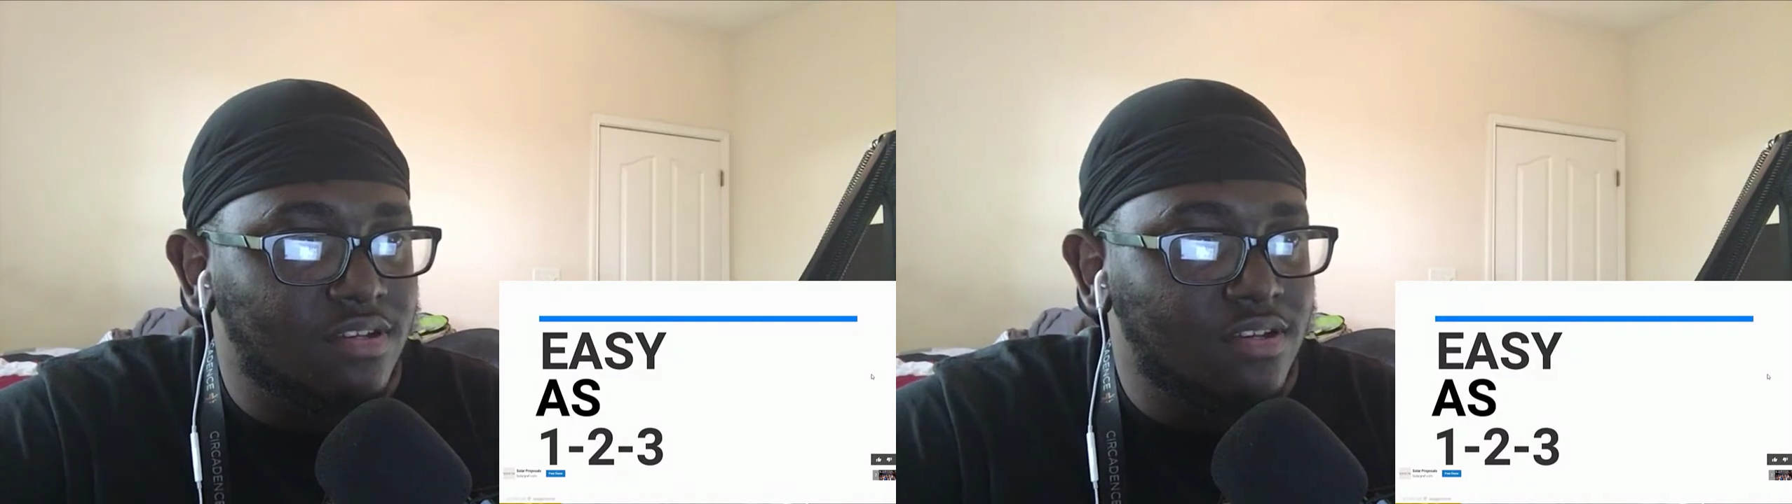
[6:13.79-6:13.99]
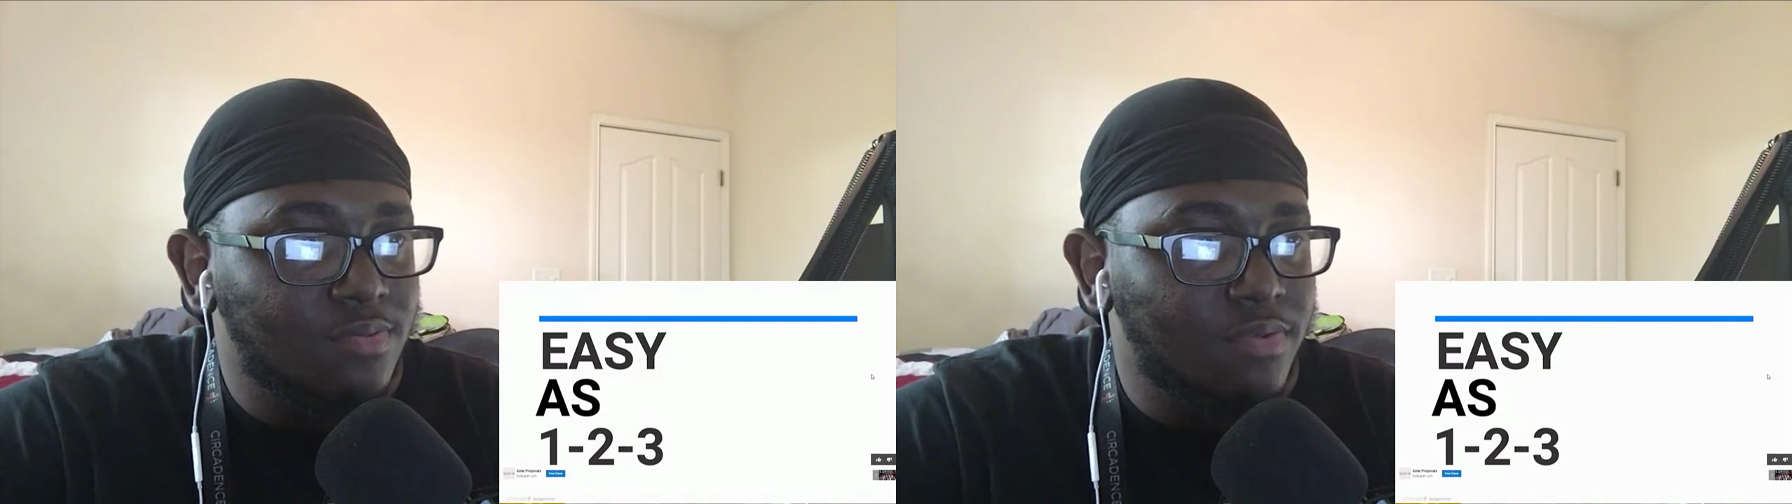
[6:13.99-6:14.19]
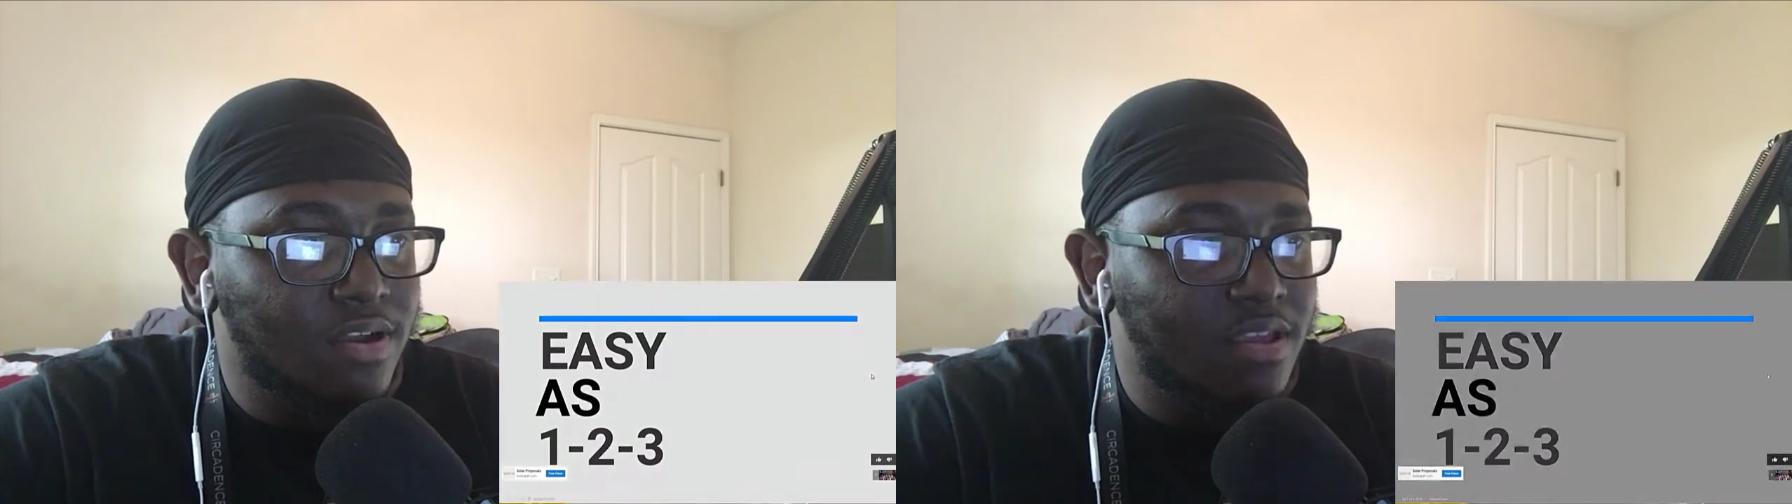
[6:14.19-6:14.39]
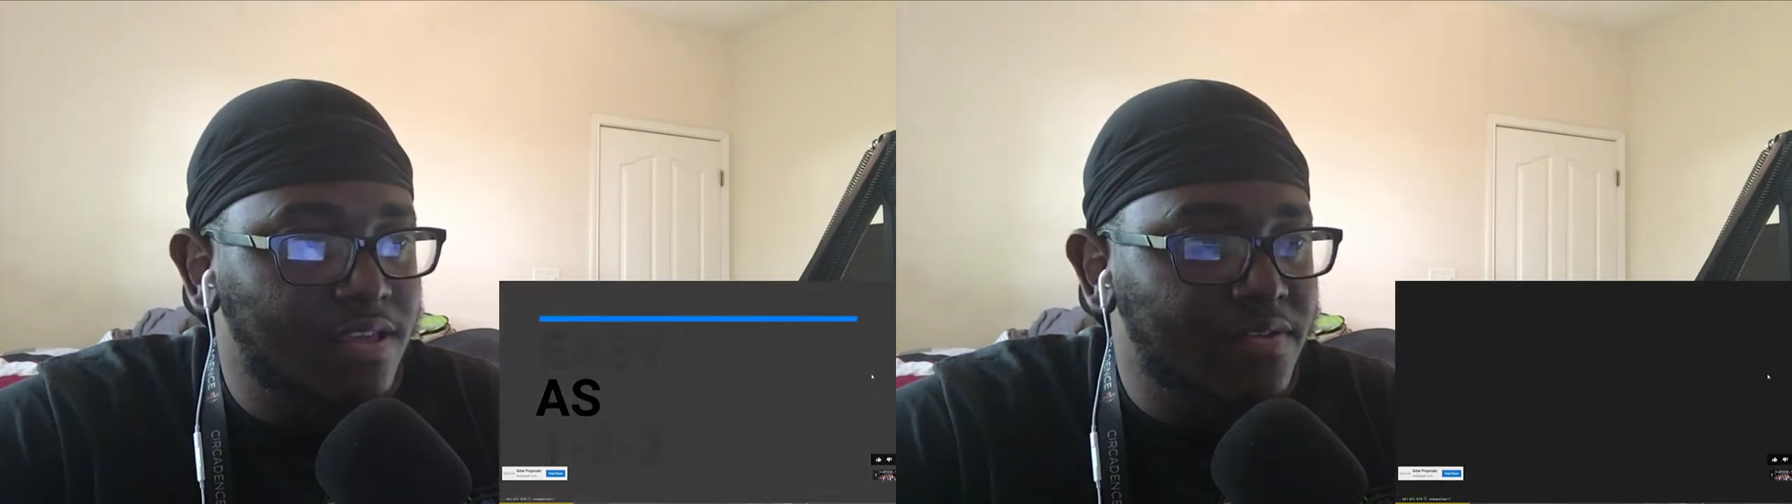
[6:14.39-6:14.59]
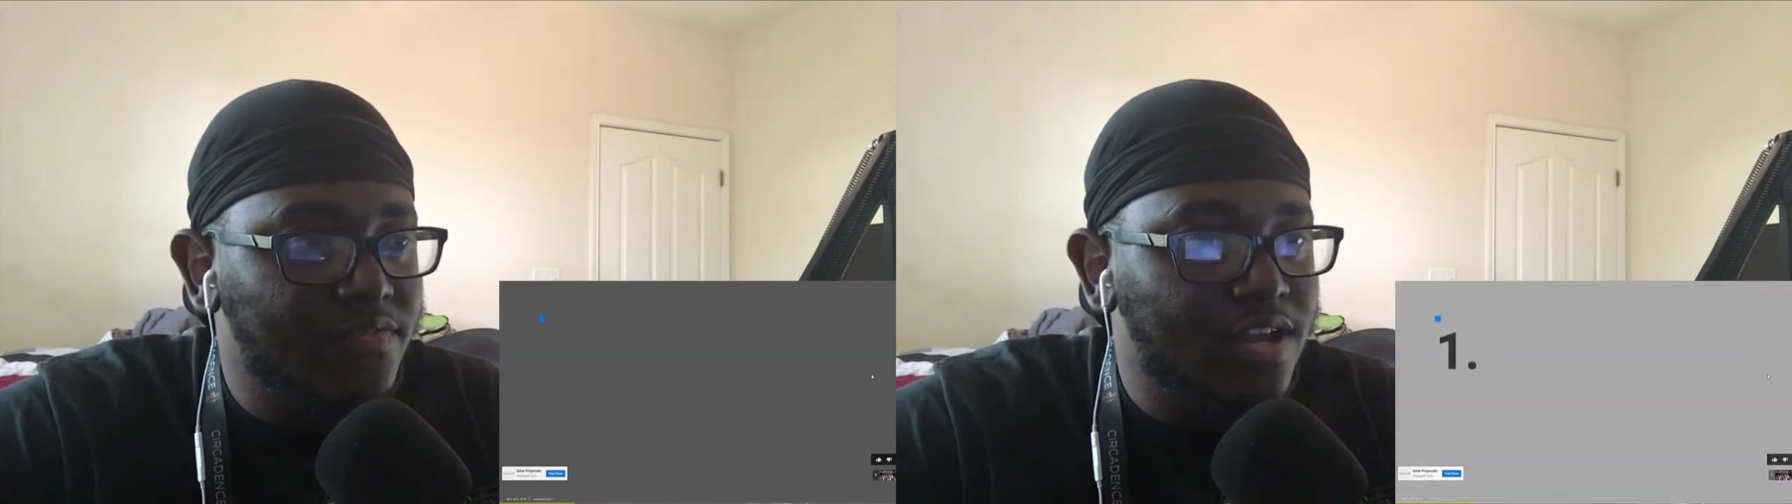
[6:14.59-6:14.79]
But
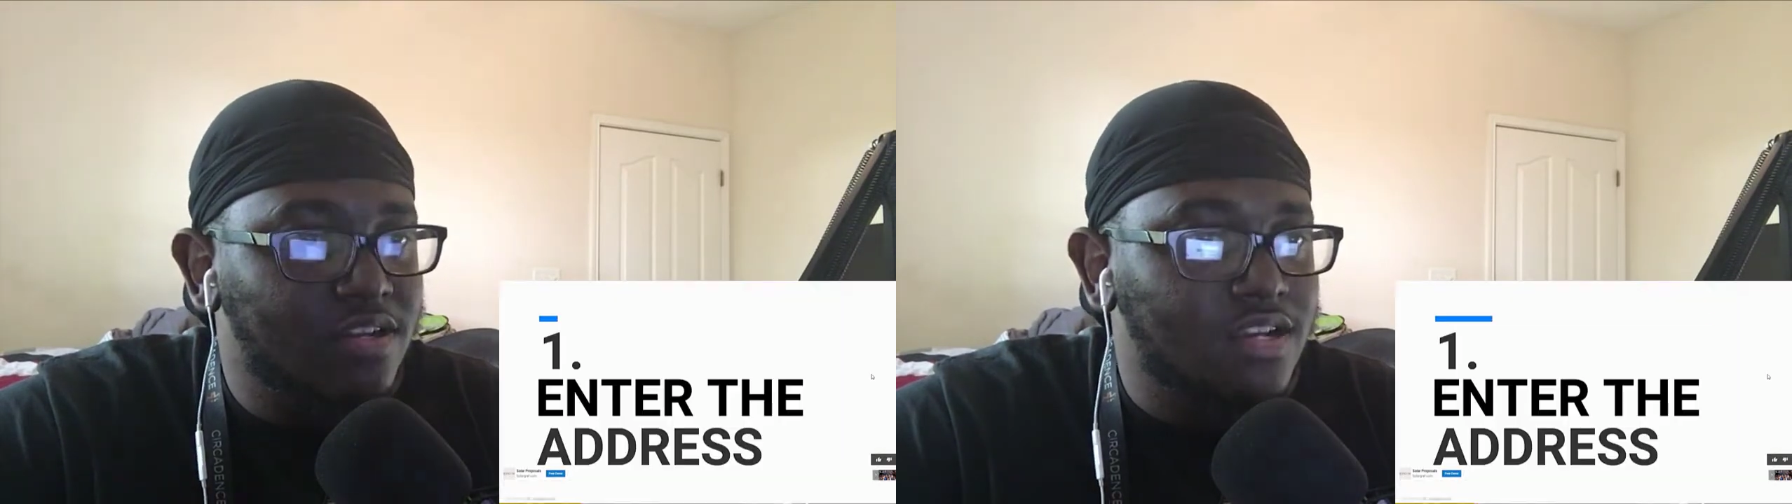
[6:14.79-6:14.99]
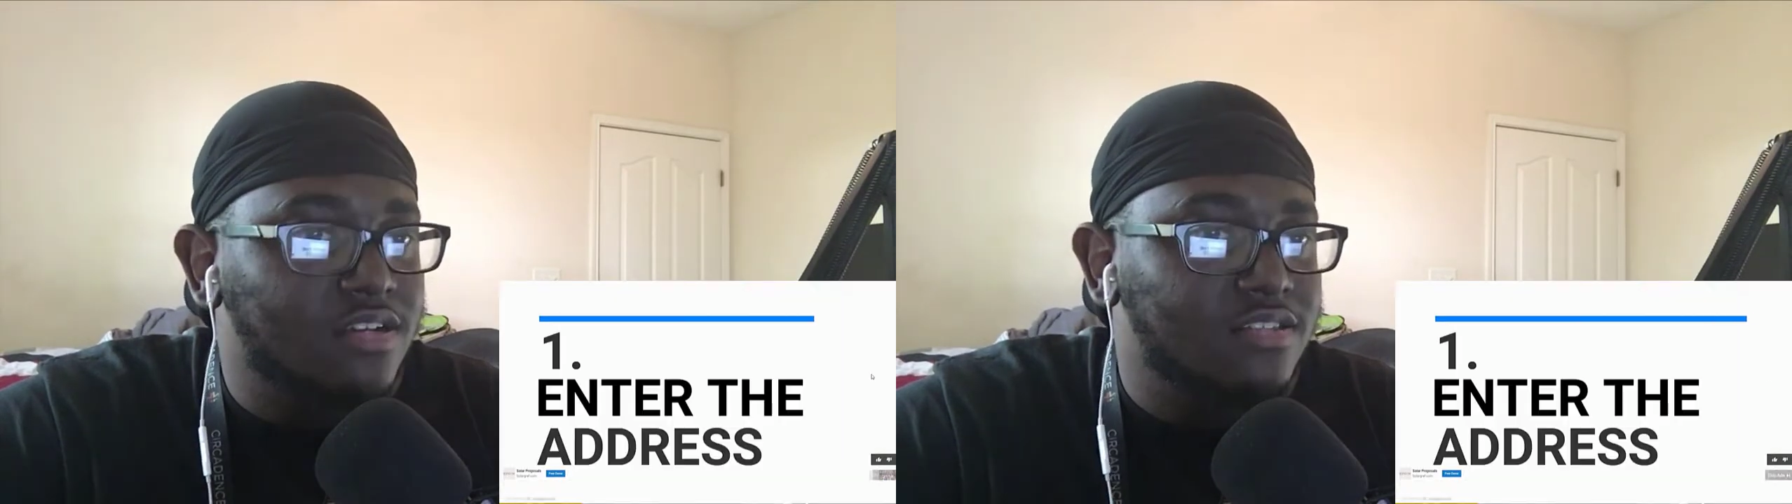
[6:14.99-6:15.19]
if y'all not gonna